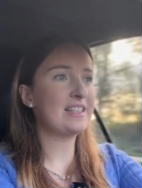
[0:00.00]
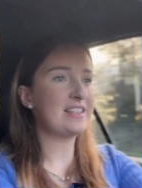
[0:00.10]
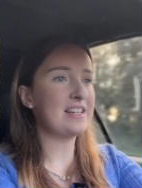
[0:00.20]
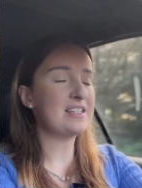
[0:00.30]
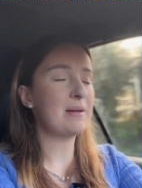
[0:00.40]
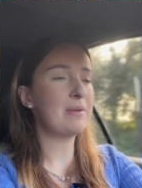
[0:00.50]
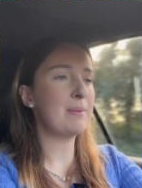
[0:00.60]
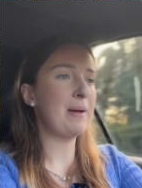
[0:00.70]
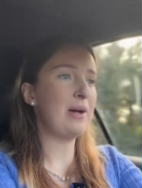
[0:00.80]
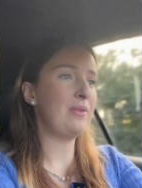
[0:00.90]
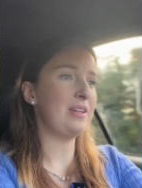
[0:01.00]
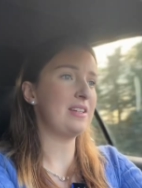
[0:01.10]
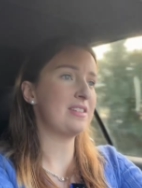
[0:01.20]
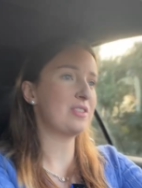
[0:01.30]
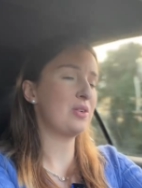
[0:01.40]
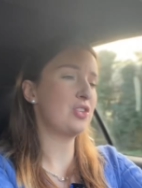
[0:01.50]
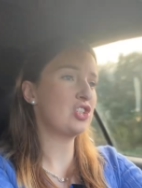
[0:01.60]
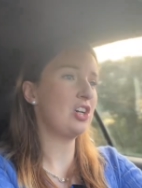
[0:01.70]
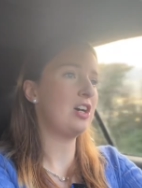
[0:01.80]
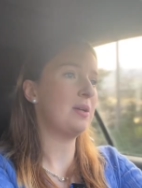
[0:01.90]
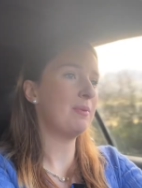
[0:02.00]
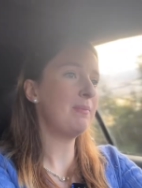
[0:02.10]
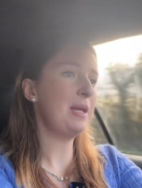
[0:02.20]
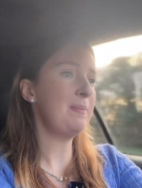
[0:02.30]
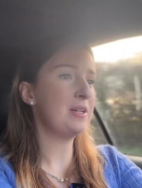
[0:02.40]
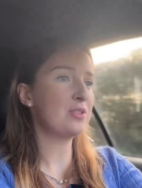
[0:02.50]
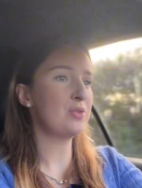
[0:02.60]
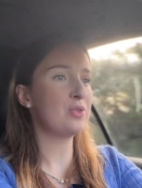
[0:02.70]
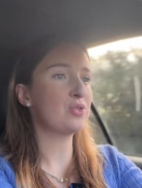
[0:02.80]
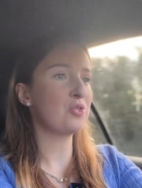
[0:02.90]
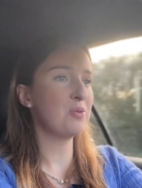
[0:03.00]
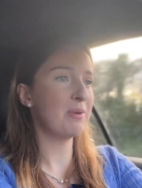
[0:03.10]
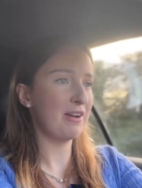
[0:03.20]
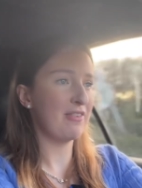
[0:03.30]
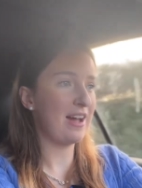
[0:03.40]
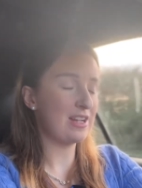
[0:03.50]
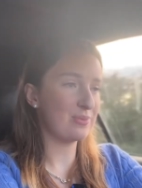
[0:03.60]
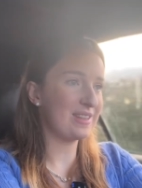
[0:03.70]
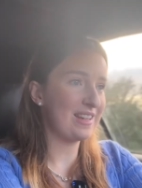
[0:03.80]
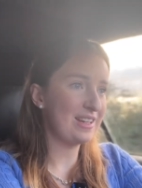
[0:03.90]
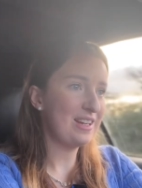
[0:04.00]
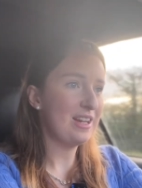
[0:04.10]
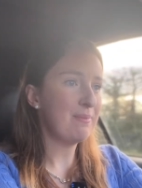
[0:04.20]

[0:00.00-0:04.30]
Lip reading: there's something about this, it's got a charm, and maybe it's all the trauma I've had with it